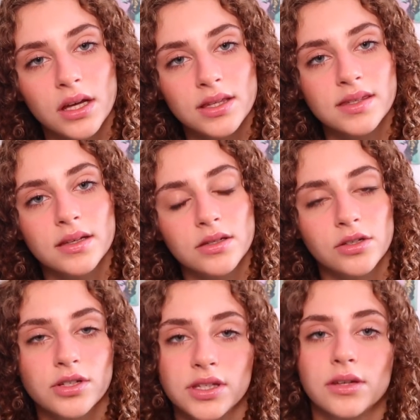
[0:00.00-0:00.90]
It sits on
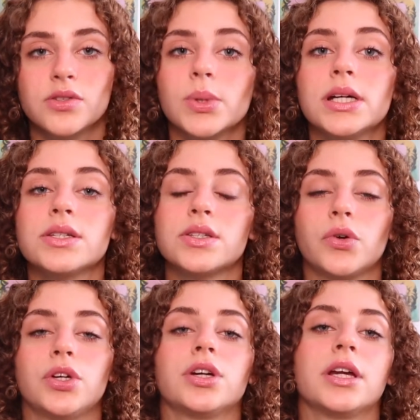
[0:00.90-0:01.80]
your skin as well, so
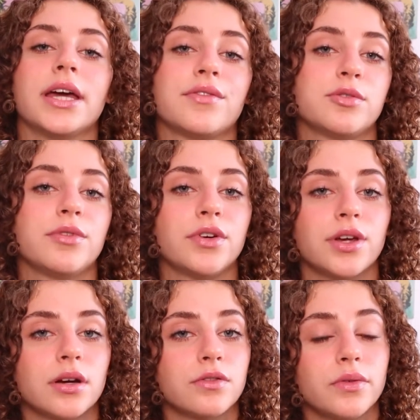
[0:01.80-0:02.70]
you're gonna have to be very
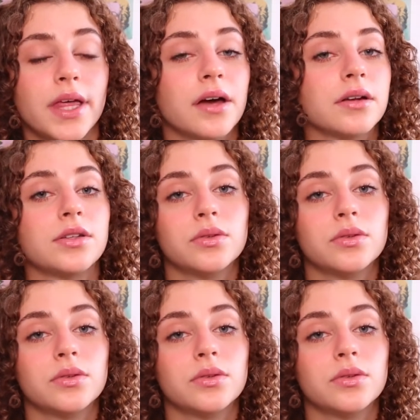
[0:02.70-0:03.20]
careful with that.